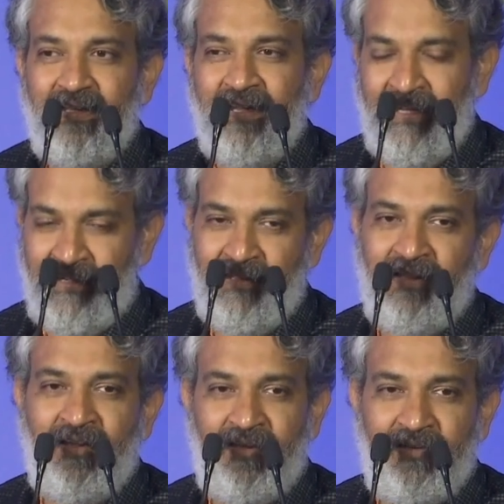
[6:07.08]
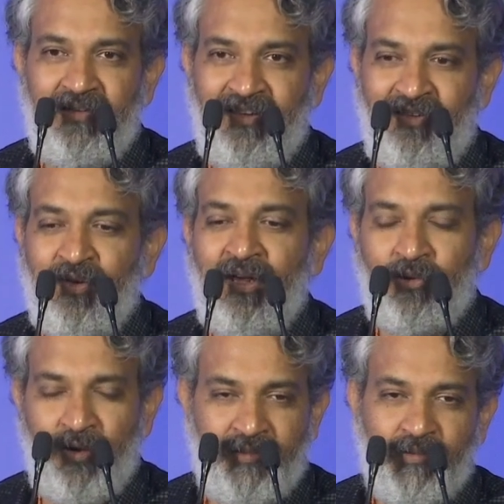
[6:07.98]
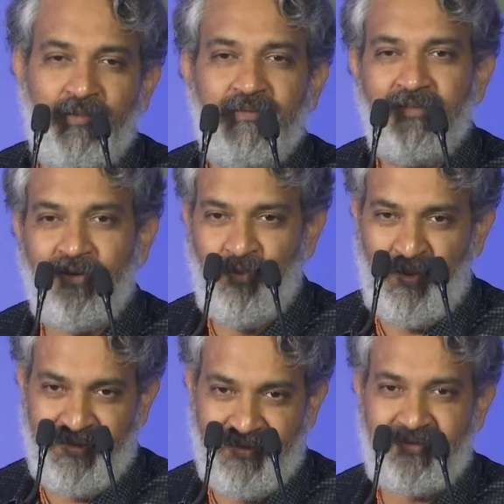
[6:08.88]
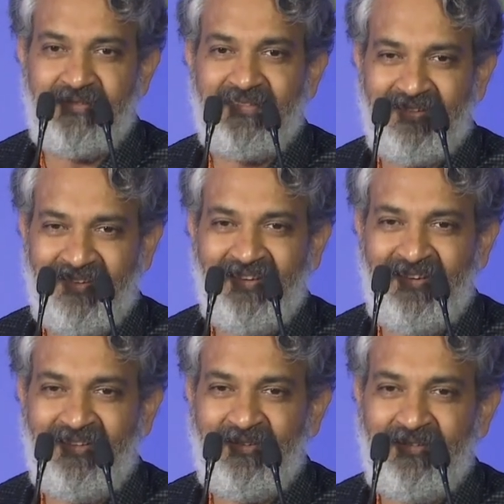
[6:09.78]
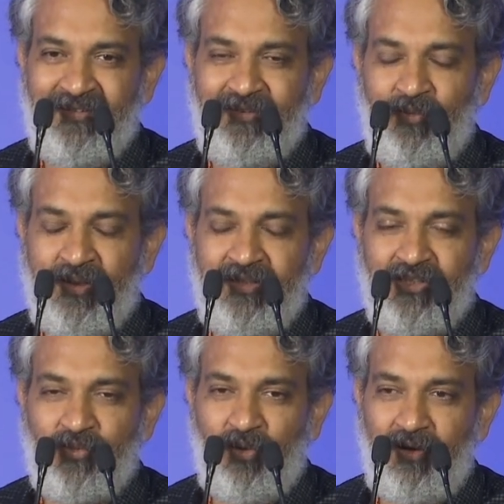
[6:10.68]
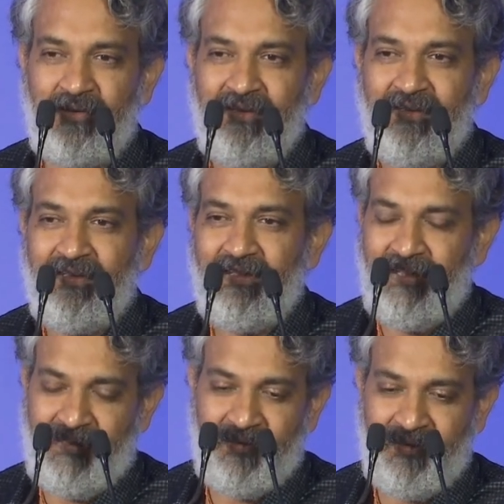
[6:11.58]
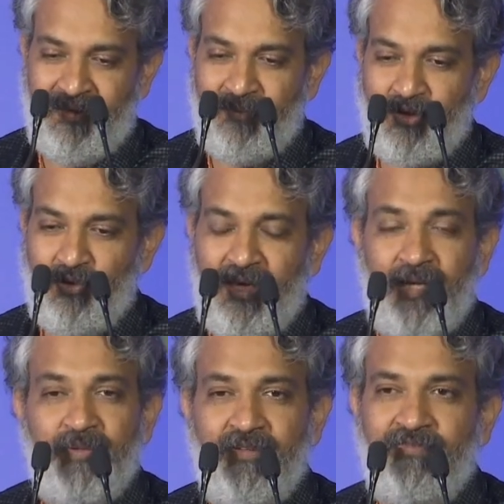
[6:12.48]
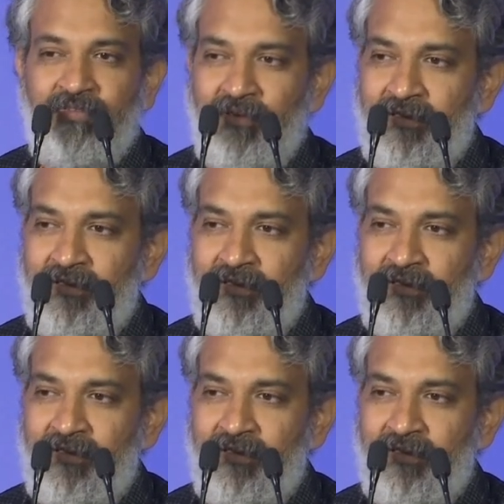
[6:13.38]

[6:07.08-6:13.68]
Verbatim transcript: And we are going to win this war. And I am so happy